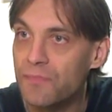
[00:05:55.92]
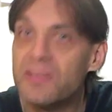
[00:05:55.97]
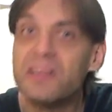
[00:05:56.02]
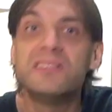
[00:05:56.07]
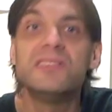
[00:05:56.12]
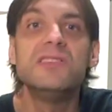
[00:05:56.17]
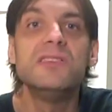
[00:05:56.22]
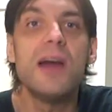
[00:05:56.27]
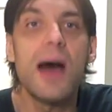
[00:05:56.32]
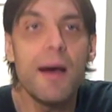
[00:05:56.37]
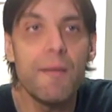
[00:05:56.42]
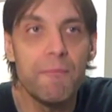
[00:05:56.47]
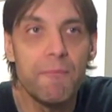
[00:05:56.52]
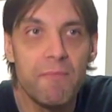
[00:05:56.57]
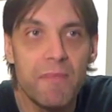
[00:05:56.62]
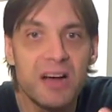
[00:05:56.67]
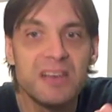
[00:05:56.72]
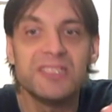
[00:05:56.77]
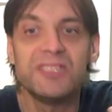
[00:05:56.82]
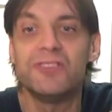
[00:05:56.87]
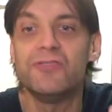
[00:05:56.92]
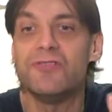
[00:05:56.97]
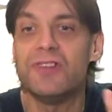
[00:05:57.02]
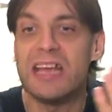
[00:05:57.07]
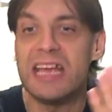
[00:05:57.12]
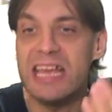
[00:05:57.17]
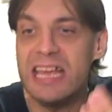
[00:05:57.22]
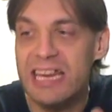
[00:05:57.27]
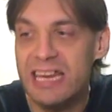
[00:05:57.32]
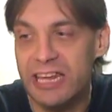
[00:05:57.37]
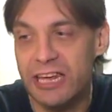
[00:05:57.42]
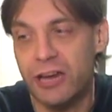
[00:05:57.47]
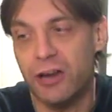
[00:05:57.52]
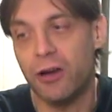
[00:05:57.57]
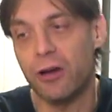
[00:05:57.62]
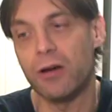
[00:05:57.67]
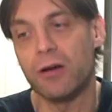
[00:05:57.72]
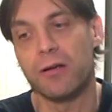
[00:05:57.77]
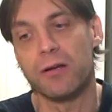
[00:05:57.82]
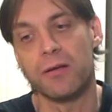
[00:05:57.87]
There's not mustard in
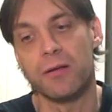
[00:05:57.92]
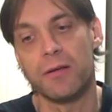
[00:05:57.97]
here.